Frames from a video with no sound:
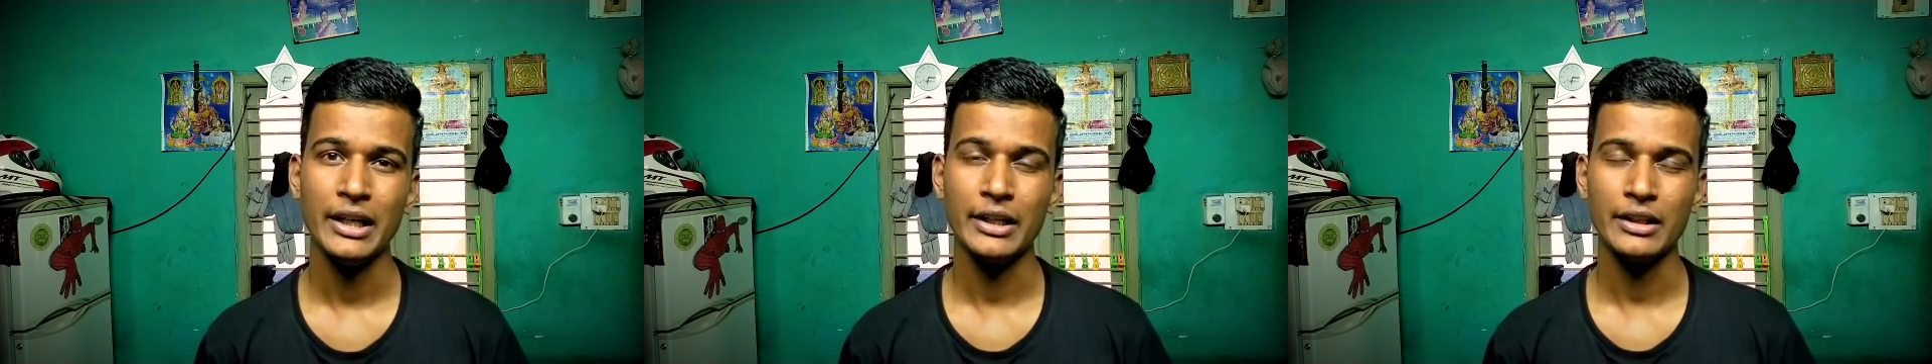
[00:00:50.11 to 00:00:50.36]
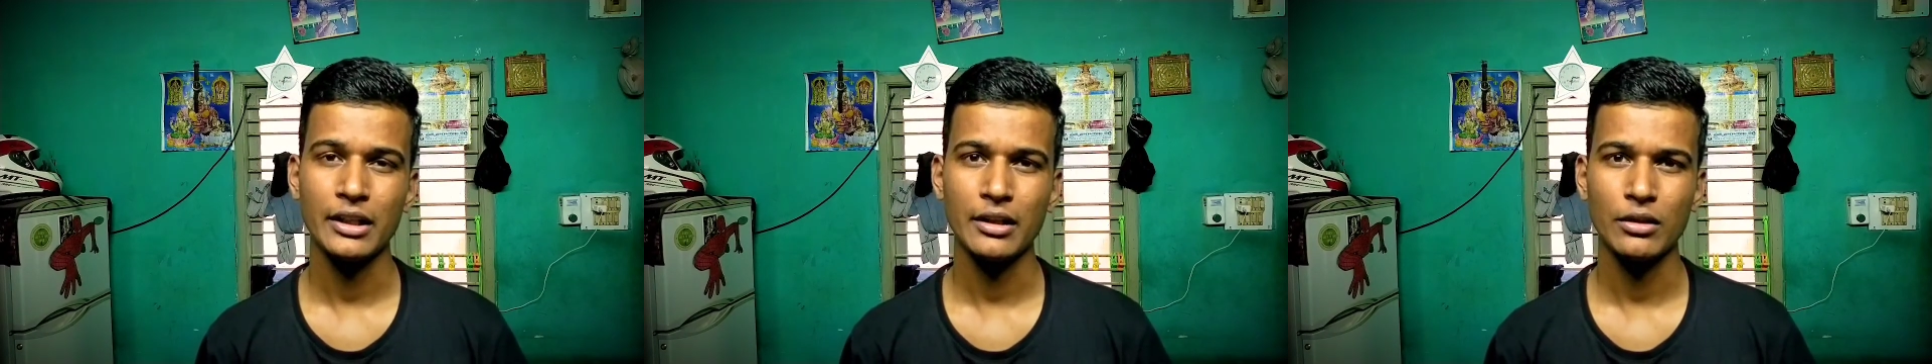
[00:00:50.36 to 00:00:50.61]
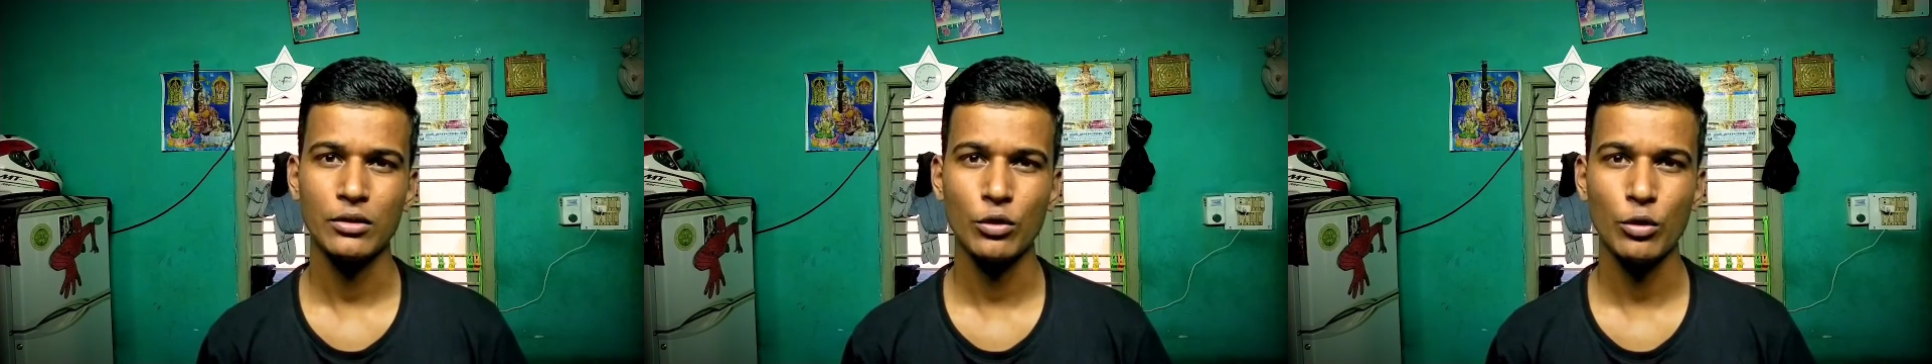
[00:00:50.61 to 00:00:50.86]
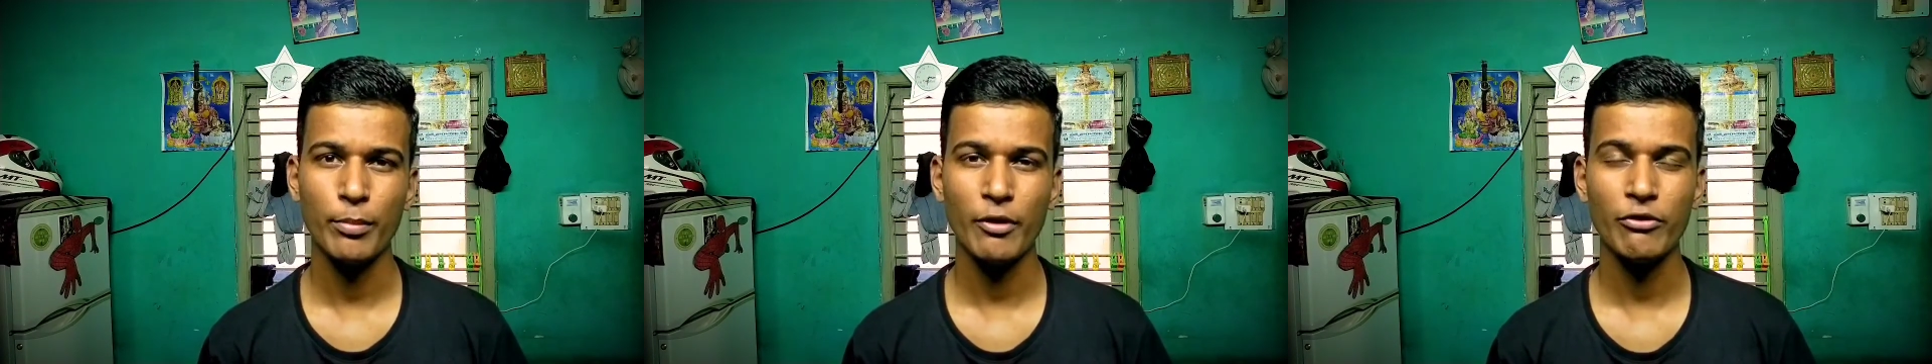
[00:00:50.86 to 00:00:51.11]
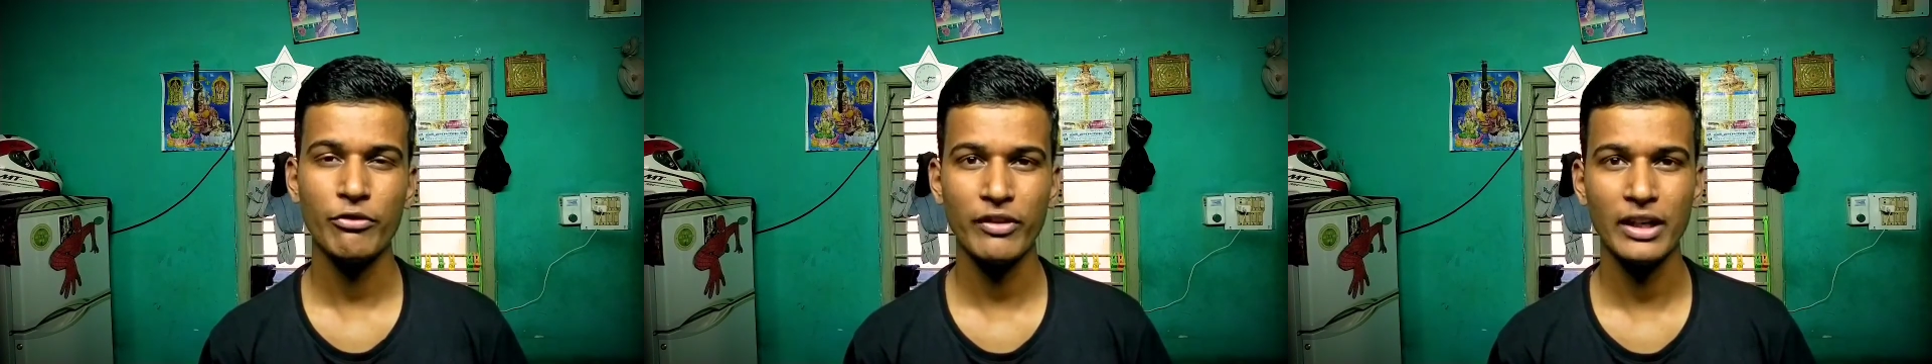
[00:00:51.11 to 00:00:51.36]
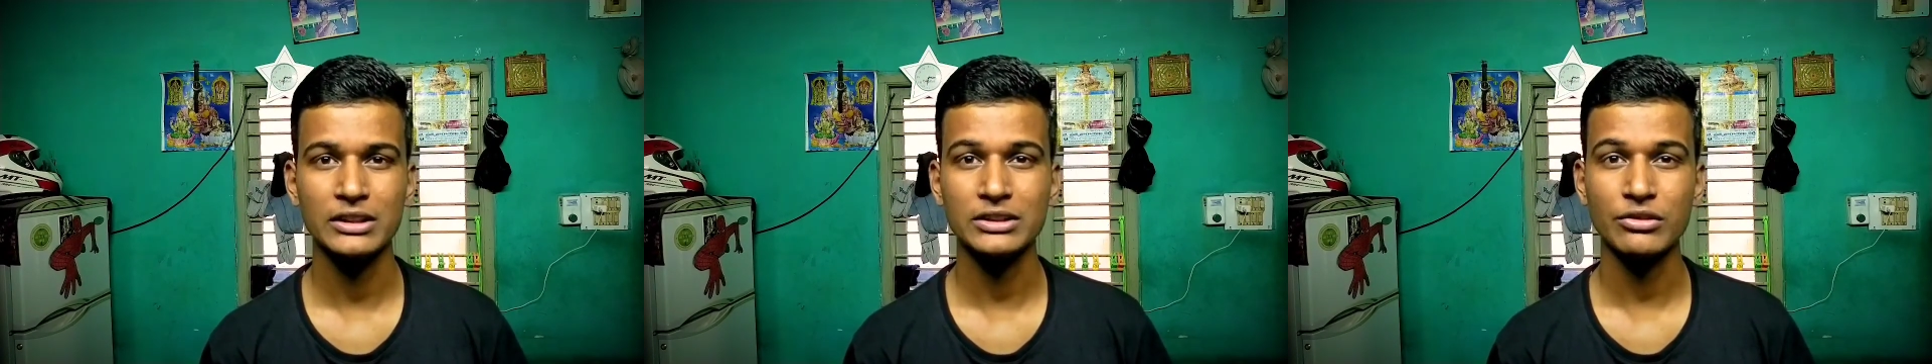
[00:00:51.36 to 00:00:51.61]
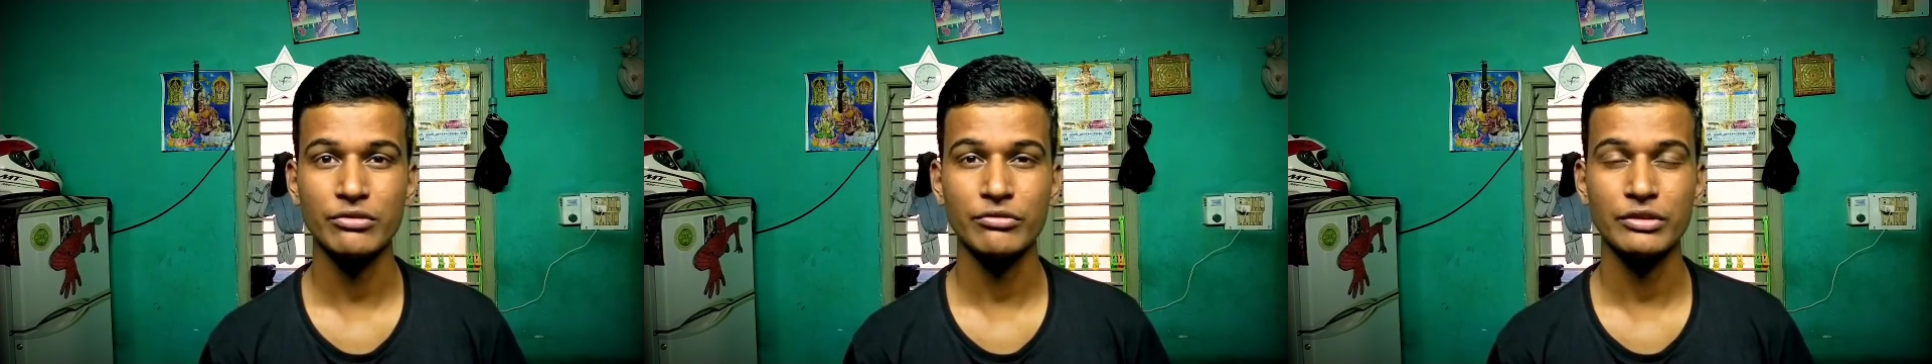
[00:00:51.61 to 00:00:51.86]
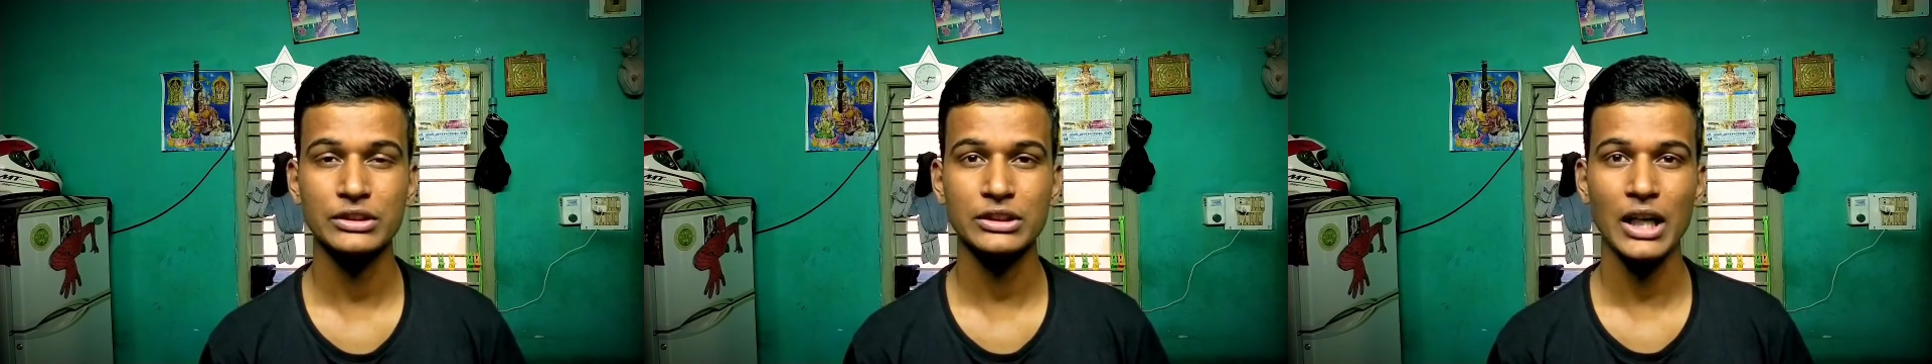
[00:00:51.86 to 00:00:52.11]
in the group of friends
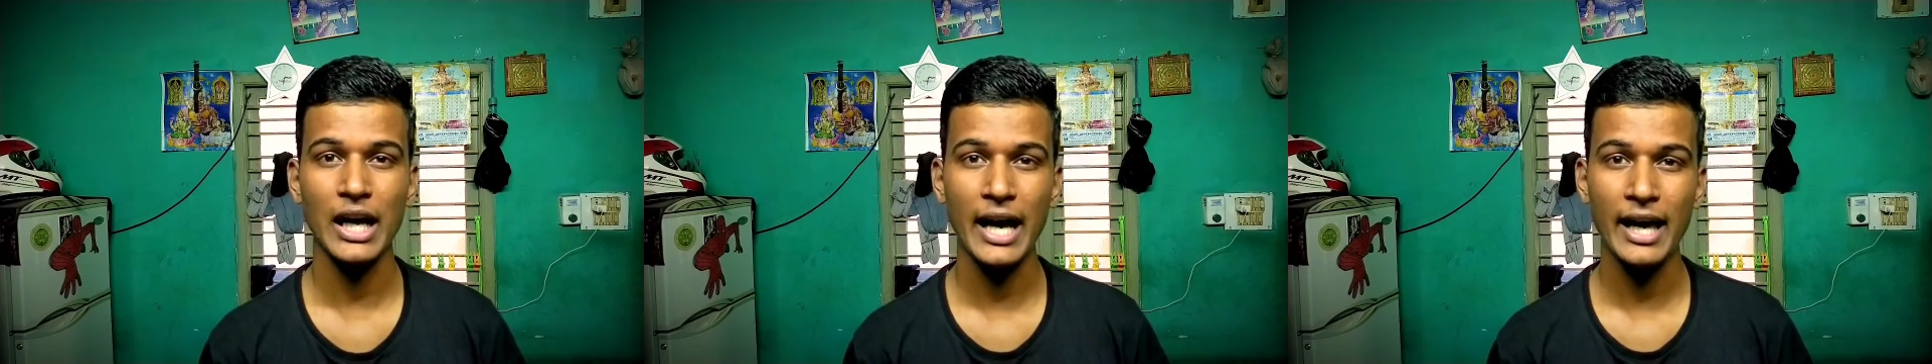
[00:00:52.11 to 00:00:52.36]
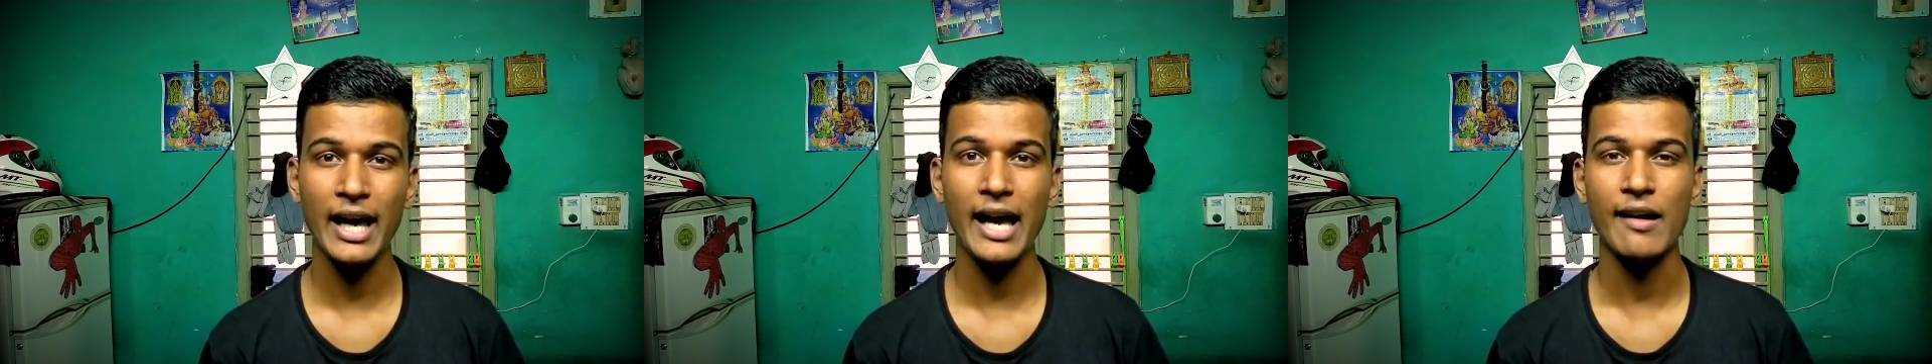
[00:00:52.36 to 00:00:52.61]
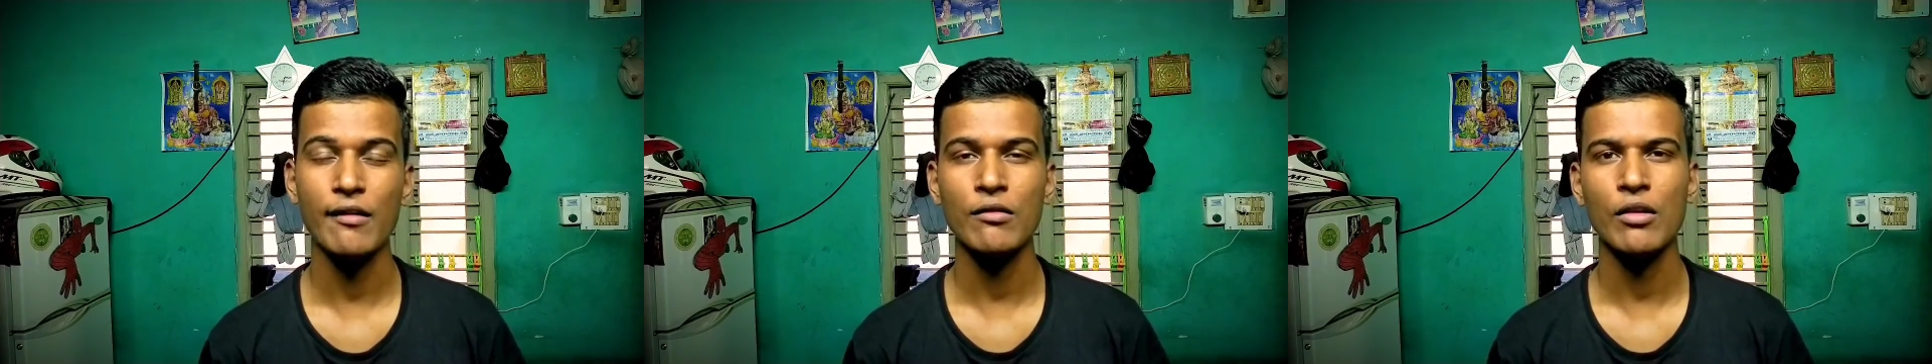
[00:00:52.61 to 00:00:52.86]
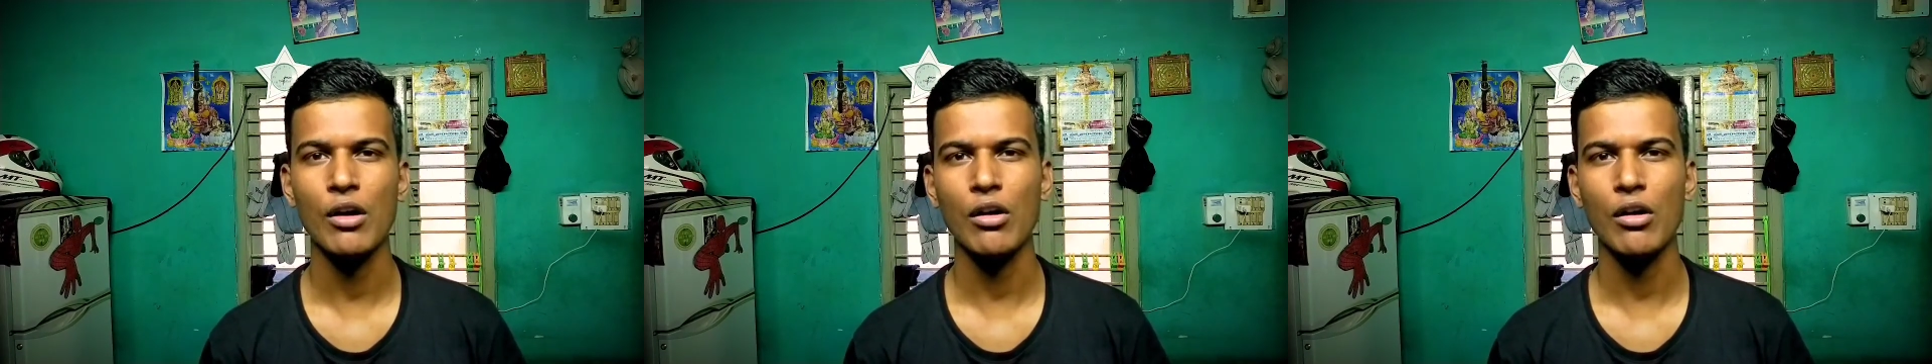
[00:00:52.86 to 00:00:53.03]
which I have,